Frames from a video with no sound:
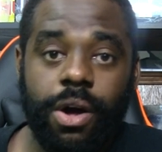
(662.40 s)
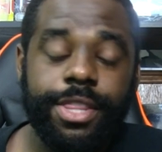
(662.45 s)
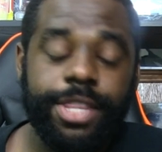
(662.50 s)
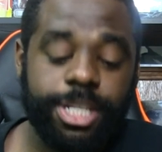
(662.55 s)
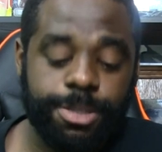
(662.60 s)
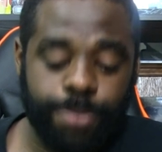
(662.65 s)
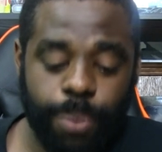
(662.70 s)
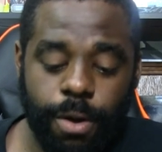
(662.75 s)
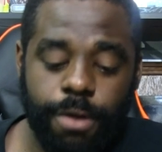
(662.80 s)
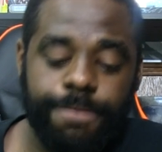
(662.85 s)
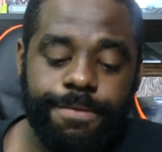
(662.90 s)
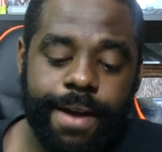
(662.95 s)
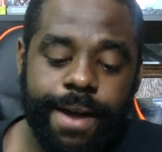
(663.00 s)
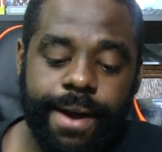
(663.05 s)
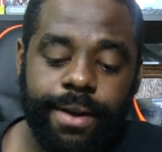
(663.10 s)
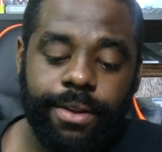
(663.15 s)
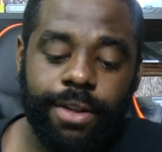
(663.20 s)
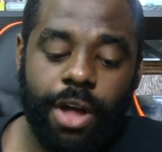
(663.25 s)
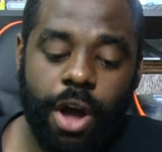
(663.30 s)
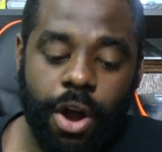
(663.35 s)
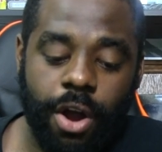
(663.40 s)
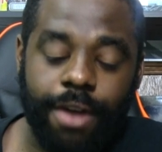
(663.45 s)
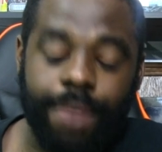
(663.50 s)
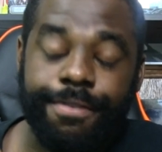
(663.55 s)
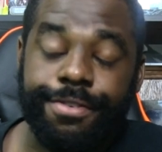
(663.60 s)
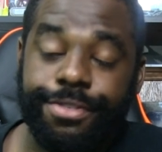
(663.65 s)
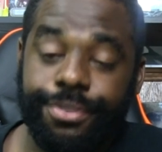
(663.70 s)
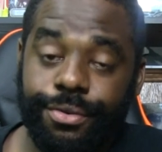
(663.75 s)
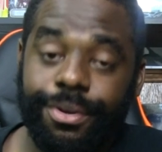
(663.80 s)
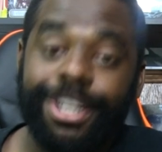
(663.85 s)
on this profile are
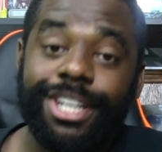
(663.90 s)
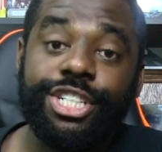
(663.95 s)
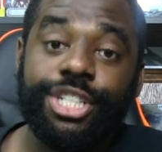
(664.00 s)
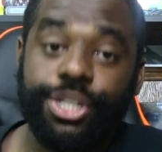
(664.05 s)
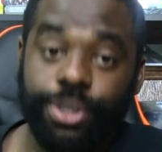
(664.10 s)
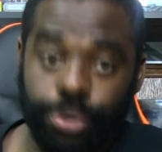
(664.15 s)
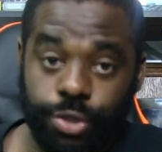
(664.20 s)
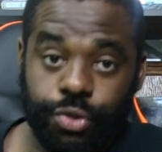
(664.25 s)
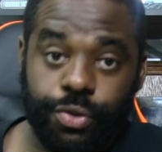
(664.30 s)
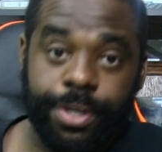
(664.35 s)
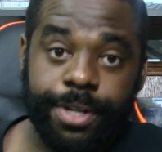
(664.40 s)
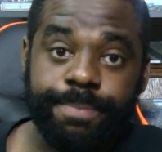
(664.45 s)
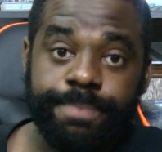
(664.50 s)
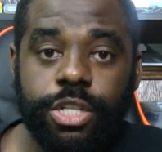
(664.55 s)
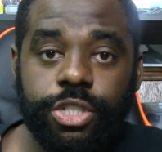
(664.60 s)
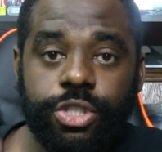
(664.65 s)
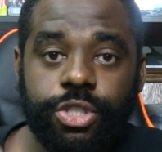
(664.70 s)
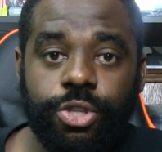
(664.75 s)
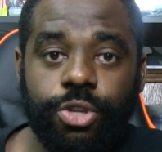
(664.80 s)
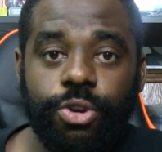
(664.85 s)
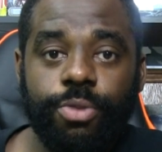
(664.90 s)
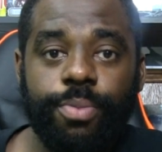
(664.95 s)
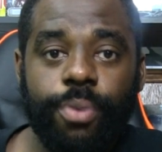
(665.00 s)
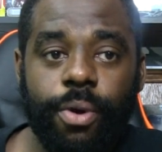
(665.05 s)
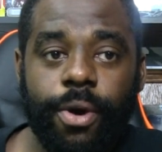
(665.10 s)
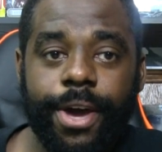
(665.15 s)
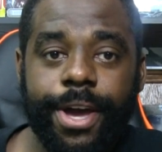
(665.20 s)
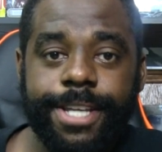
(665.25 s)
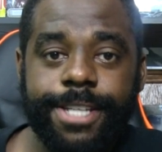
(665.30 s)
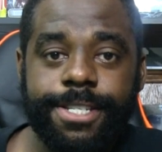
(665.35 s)
of three children, two
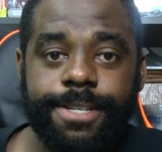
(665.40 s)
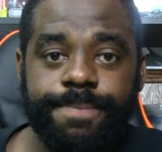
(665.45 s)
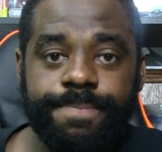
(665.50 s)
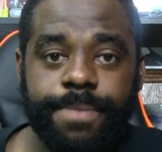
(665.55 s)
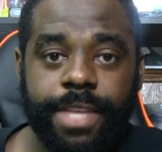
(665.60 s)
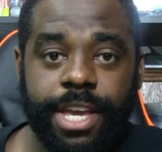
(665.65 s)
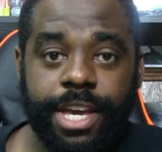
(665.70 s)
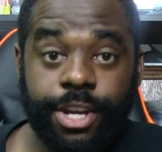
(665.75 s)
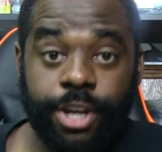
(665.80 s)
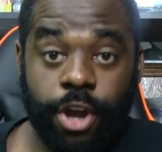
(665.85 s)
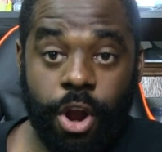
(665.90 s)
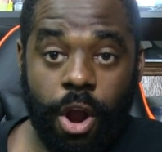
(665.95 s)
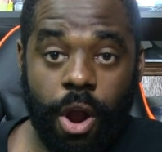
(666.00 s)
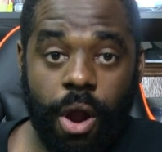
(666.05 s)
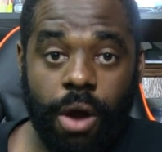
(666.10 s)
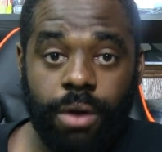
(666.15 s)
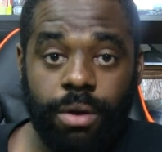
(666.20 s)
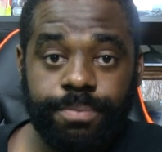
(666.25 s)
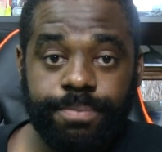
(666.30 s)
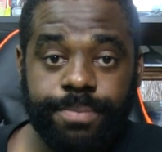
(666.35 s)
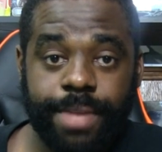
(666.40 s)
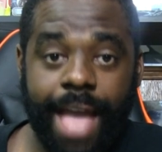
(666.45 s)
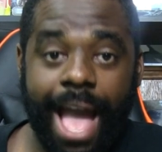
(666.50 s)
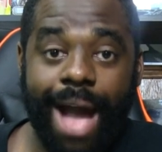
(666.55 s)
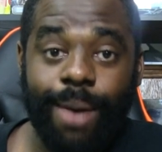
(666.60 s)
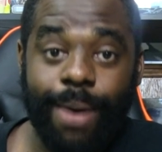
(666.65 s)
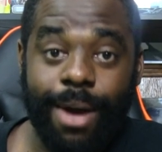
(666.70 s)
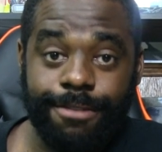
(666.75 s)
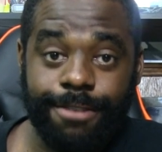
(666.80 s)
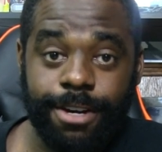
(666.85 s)
boys and a girl.
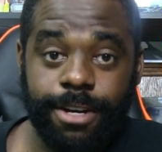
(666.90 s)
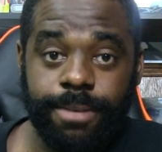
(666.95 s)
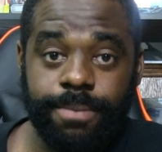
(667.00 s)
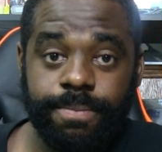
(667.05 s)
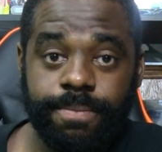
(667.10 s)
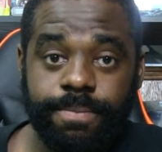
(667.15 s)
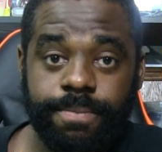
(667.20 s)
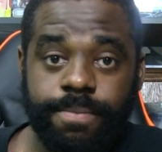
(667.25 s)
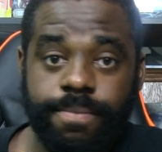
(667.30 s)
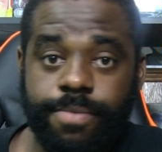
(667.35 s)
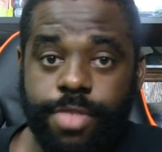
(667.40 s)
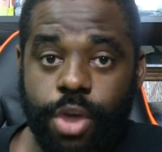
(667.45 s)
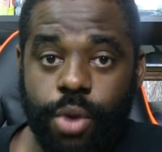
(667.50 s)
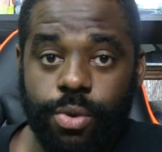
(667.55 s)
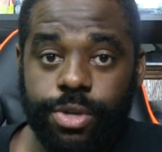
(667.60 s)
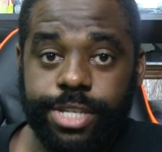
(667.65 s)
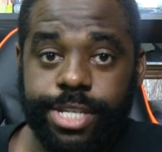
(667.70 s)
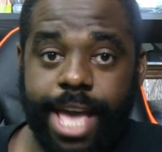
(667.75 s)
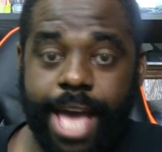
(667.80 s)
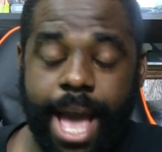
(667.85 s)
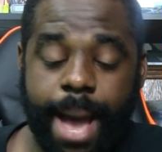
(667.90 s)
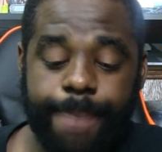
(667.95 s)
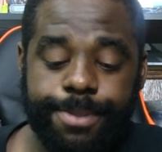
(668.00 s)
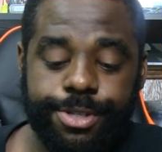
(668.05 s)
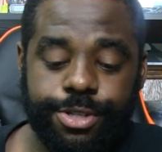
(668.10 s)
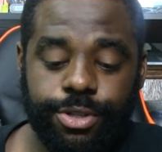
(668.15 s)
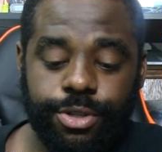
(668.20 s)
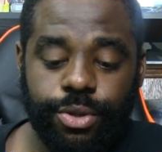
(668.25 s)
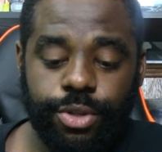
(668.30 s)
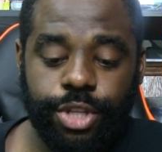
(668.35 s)
However, there was
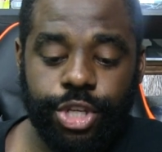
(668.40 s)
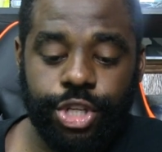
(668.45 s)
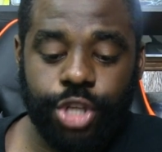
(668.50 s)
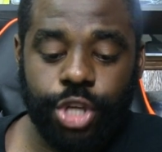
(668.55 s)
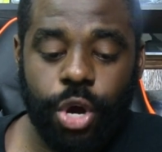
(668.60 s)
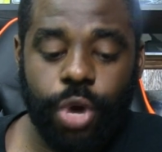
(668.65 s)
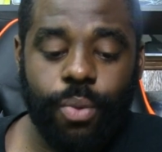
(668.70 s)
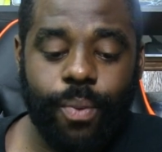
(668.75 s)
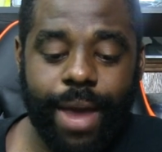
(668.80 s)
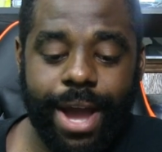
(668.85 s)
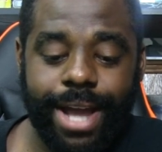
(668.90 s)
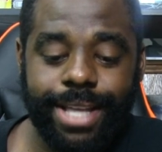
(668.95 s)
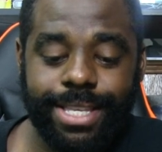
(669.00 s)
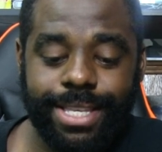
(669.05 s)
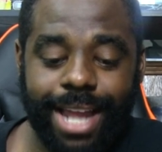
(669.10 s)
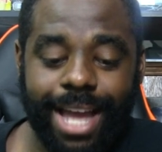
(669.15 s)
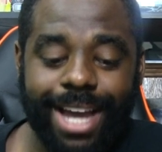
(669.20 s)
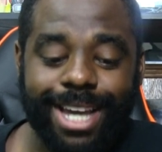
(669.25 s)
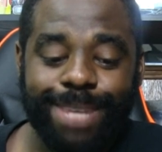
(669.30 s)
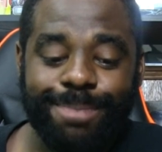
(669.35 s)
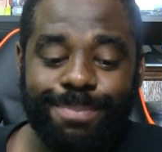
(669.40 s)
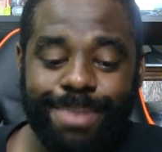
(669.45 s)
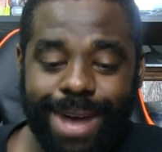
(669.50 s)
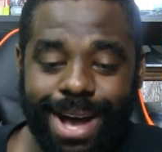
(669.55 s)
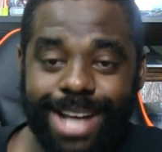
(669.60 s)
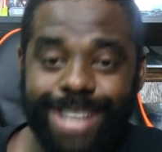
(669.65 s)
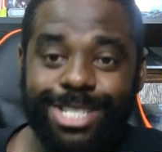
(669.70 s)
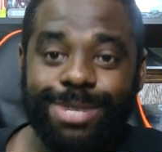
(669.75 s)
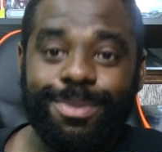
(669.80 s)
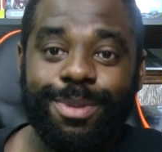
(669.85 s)
absolutely no way that I could
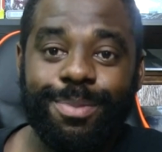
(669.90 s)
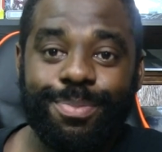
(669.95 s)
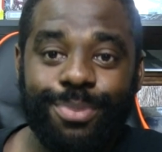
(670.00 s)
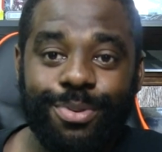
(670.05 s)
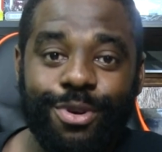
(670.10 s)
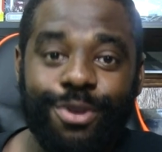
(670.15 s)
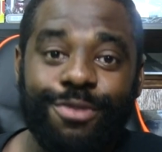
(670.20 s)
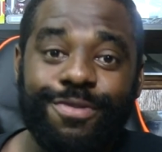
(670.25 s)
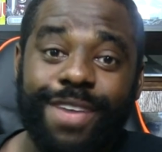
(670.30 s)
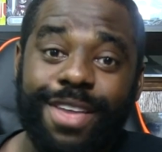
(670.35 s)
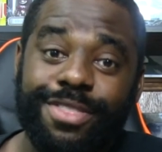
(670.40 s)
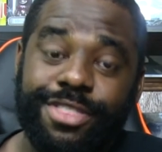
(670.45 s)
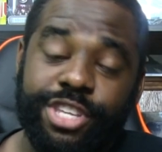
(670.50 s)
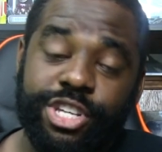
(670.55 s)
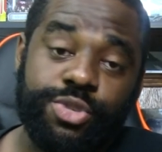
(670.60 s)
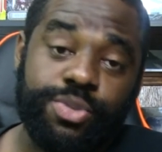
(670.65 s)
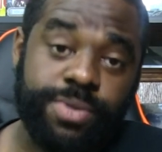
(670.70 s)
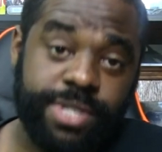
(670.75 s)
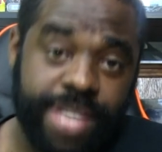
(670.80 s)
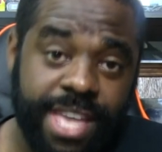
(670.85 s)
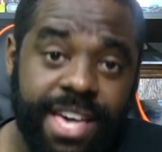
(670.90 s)
possibly prove that this was